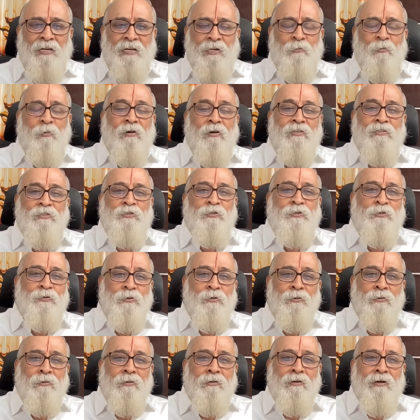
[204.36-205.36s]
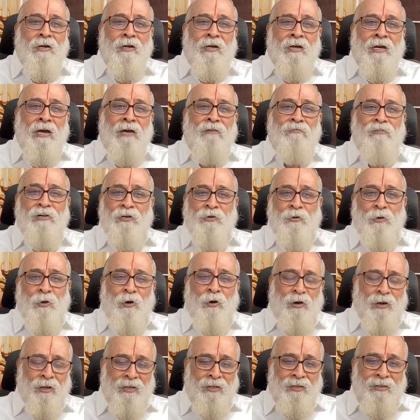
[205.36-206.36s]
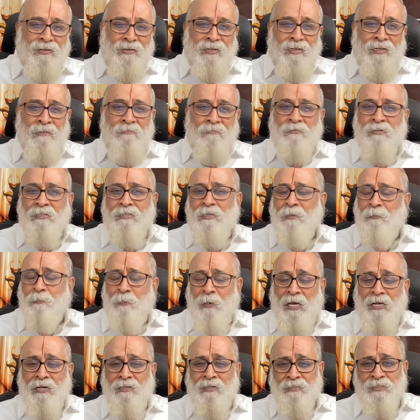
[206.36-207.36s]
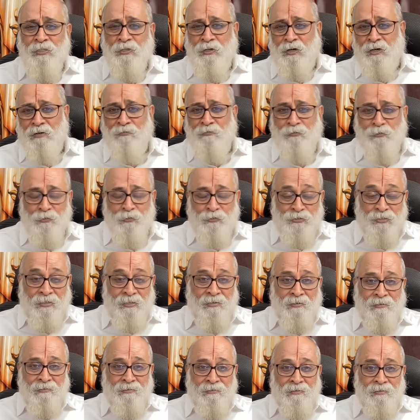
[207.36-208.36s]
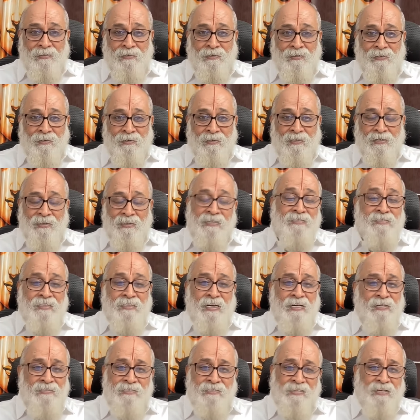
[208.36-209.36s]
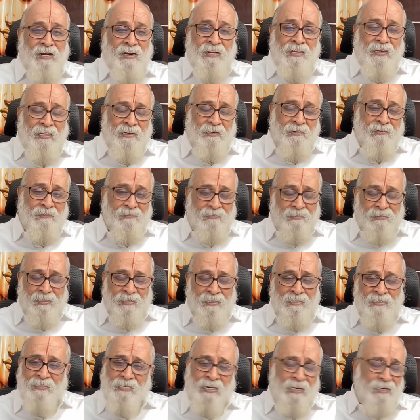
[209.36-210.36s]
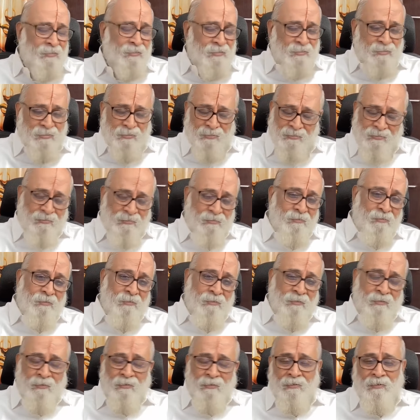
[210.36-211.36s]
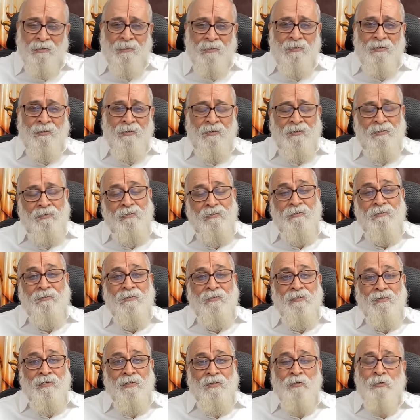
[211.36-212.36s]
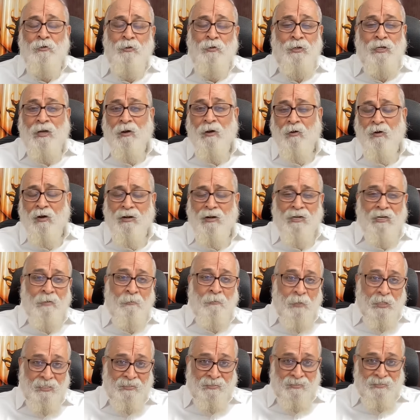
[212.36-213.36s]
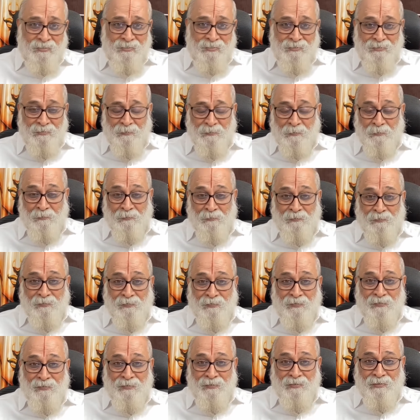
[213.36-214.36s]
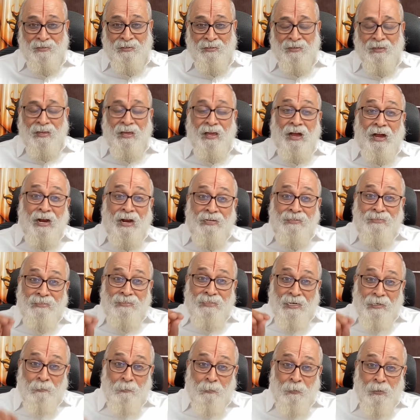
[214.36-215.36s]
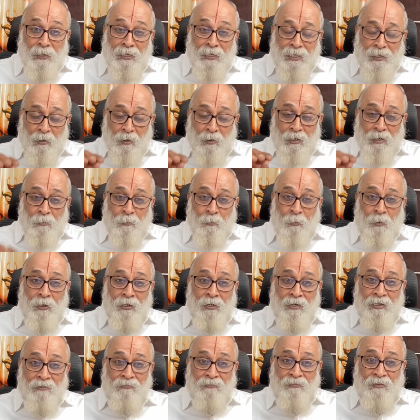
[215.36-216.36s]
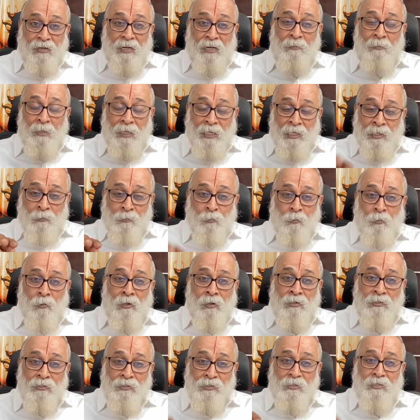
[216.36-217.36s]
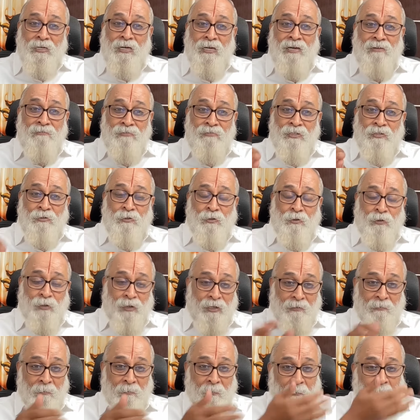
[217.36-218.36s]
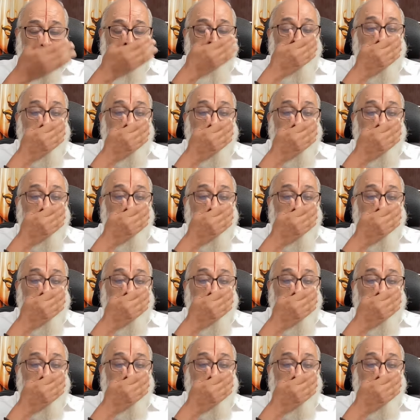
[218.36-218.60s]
when it wants to have a toy and when the parents are refusing it, it starts crying. It starts doing all gimmicks. At that particular point of time, it wants to have the toy.